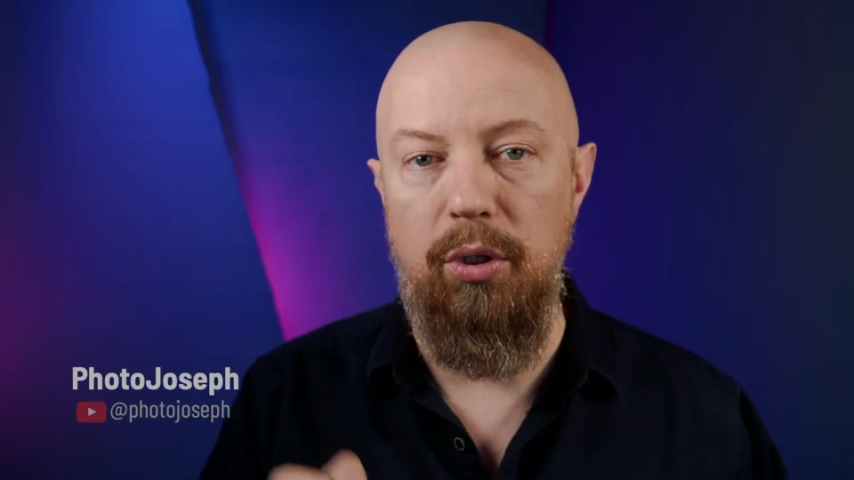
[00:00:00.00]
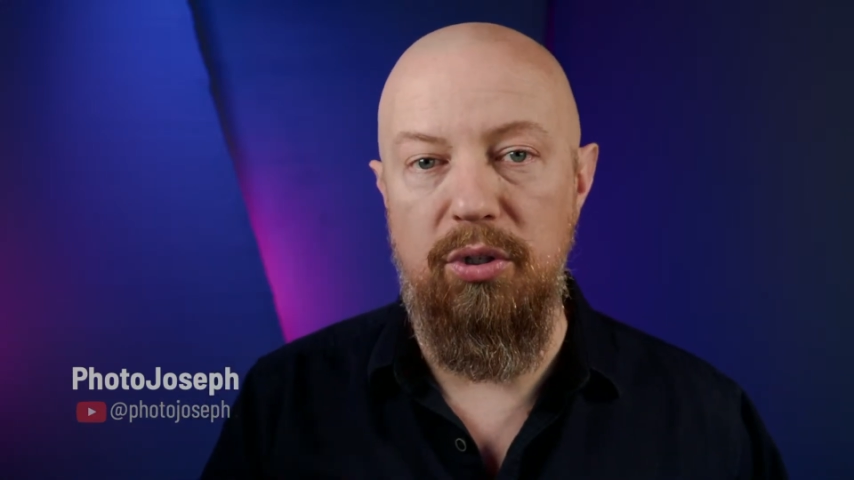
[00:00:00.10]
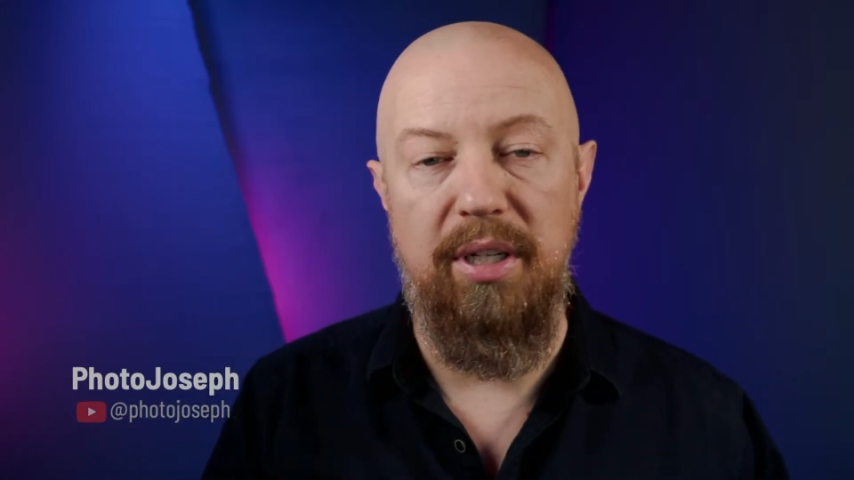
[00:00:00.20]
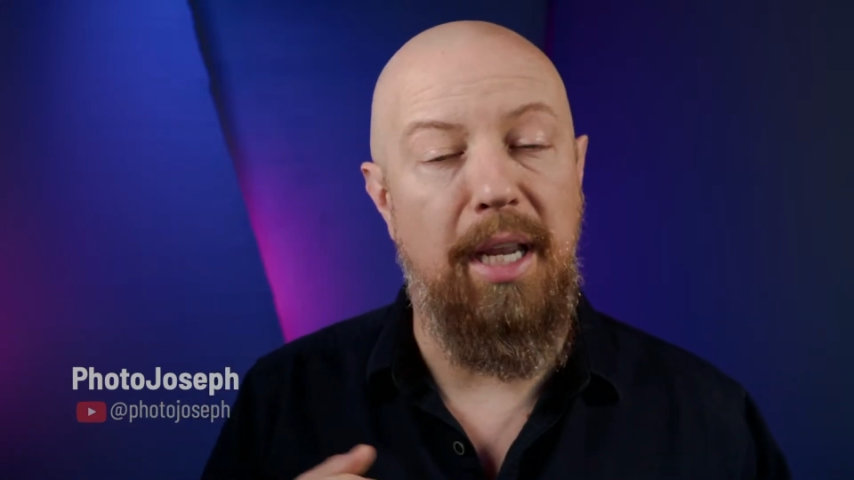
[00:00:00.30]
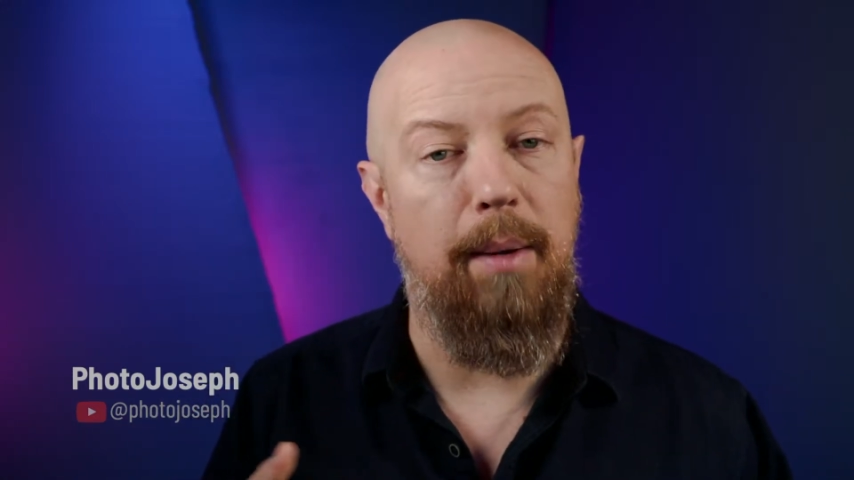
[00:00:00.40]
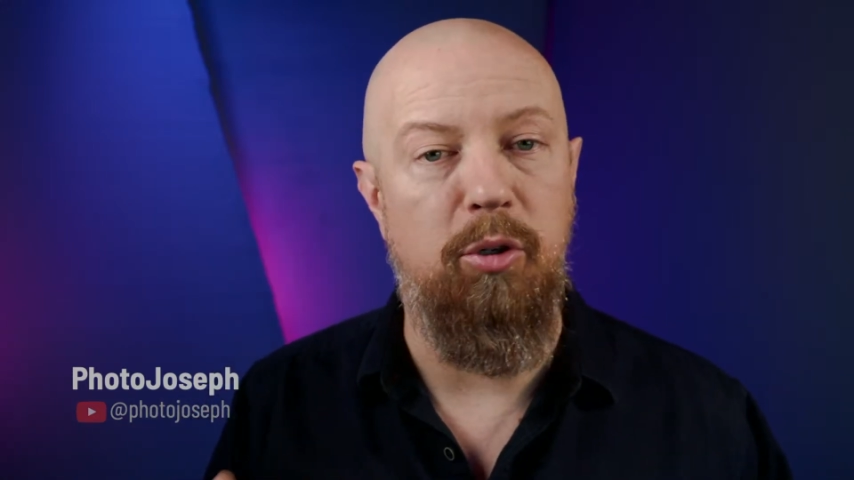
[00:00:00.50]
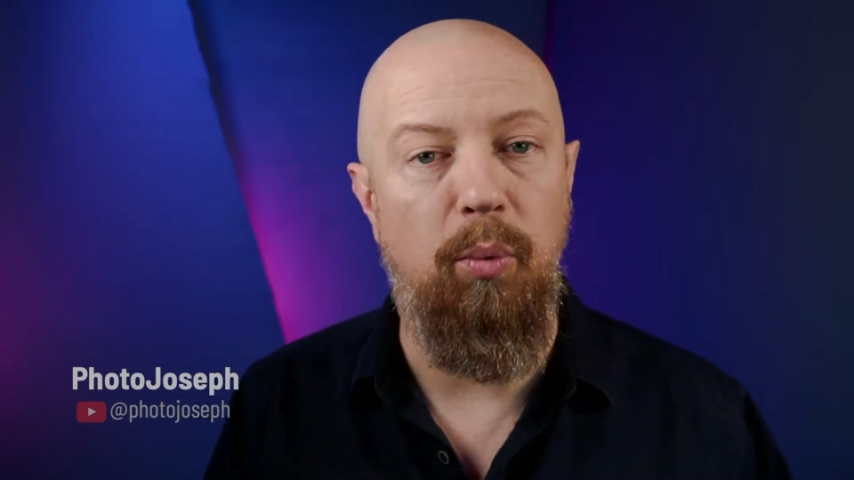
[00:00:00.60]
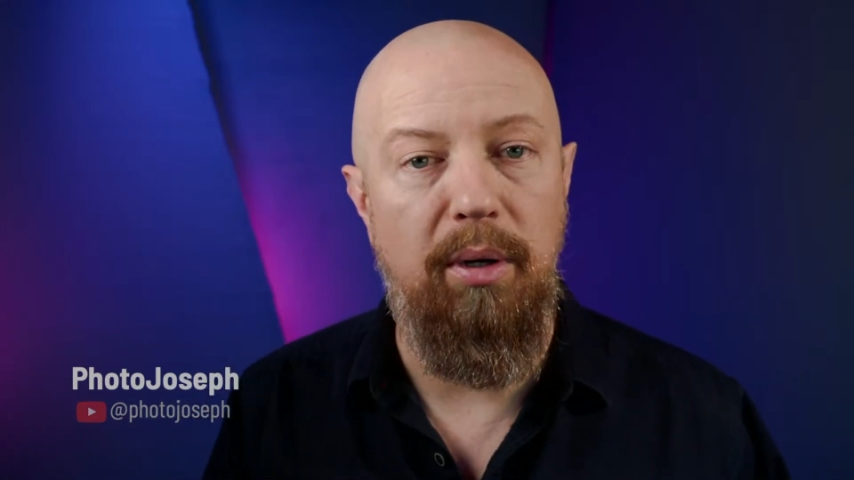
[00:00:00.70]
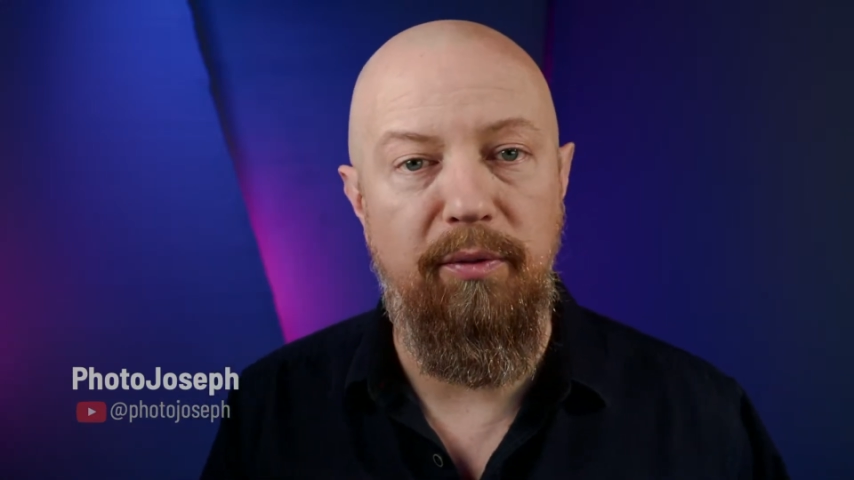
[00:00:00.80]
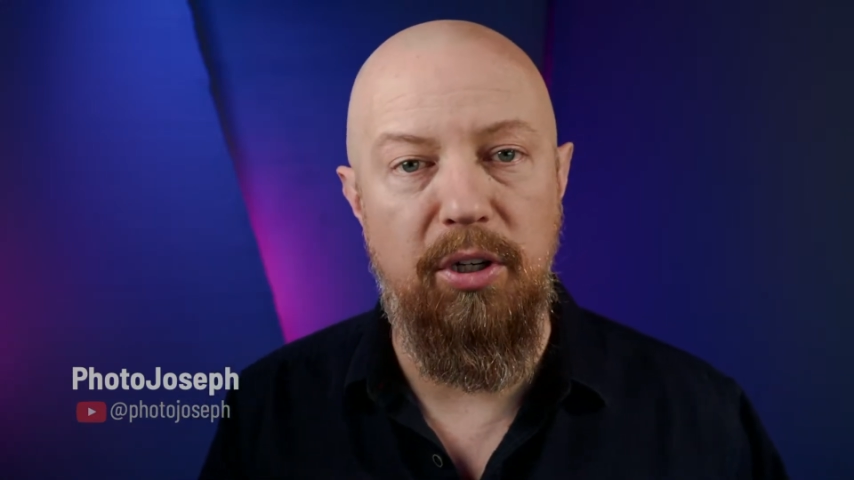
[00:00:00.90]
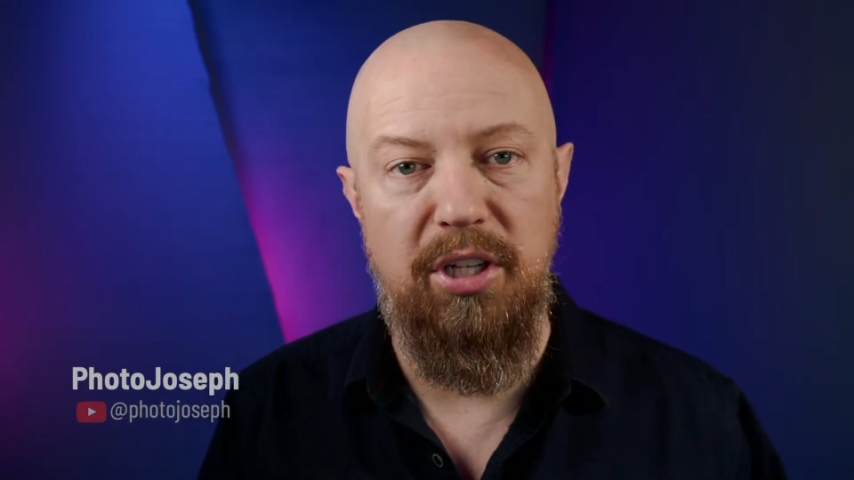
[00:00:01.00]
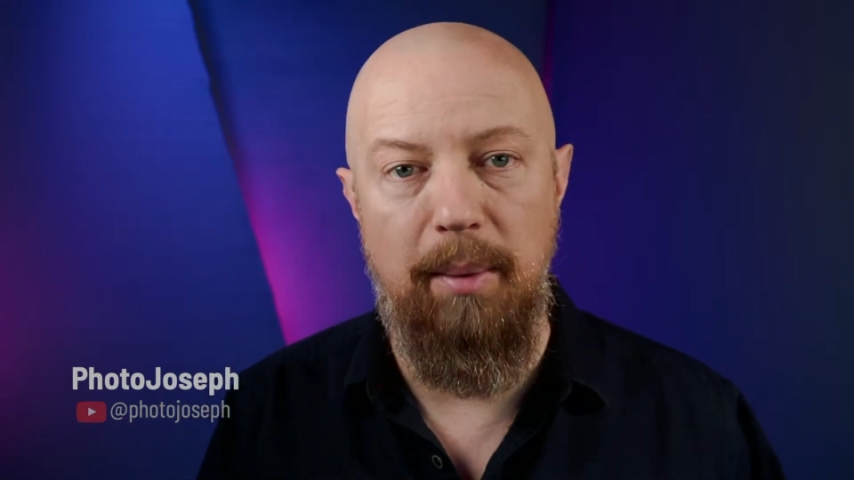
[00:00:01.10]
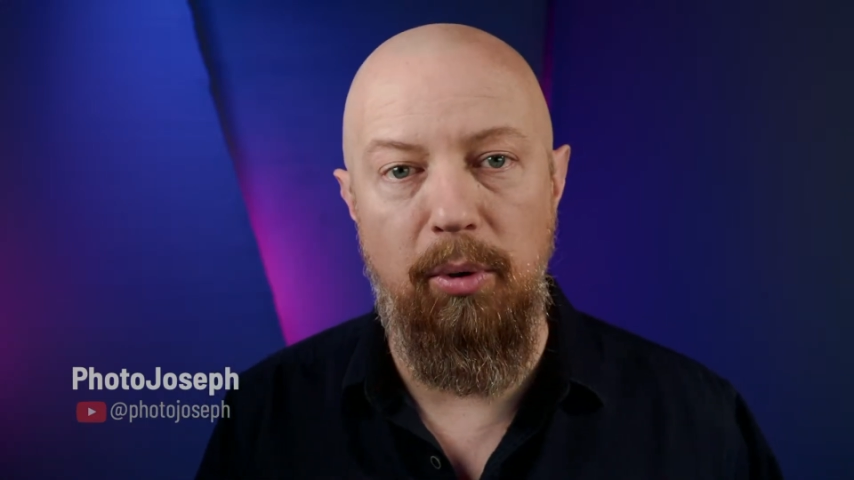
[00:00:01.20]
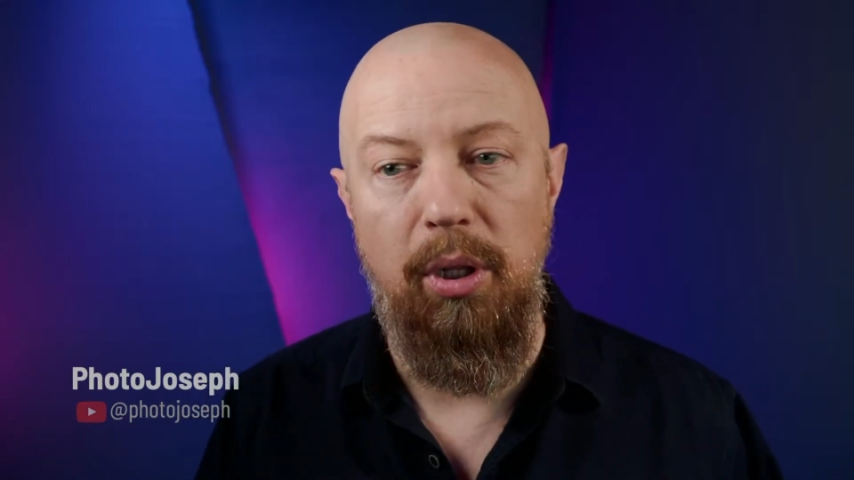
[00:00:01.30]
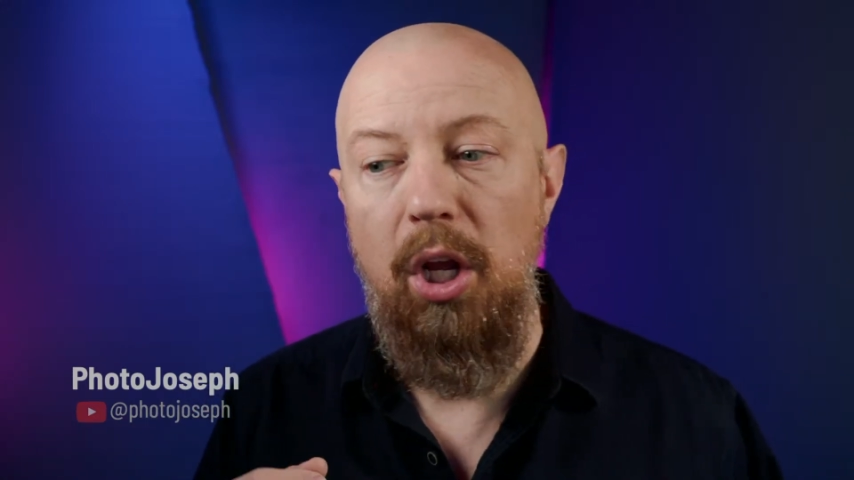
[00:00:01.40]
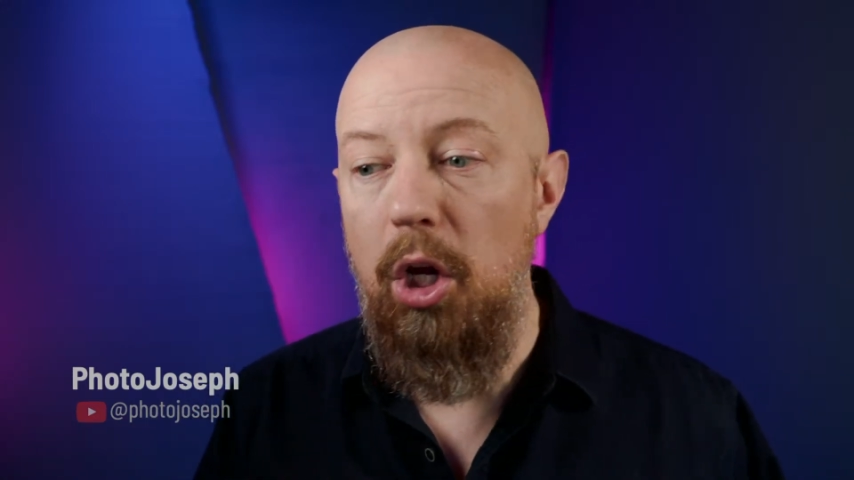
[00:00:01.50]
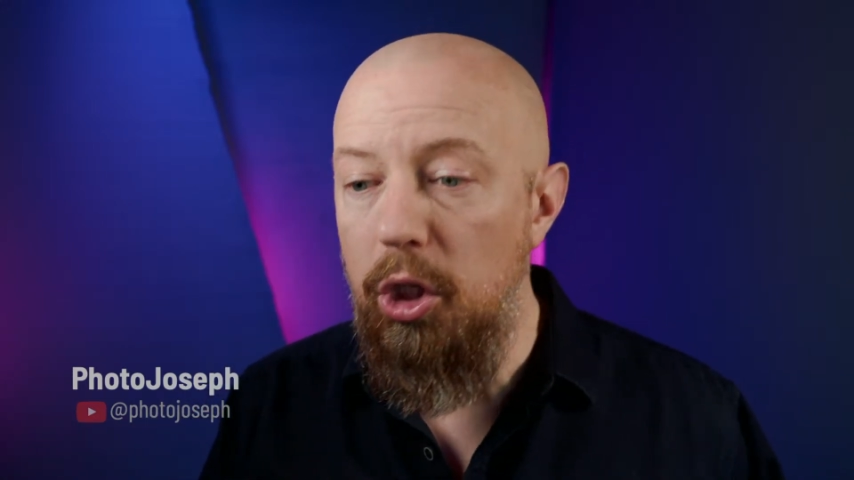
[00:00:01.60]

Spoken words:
are using Capture One, for example,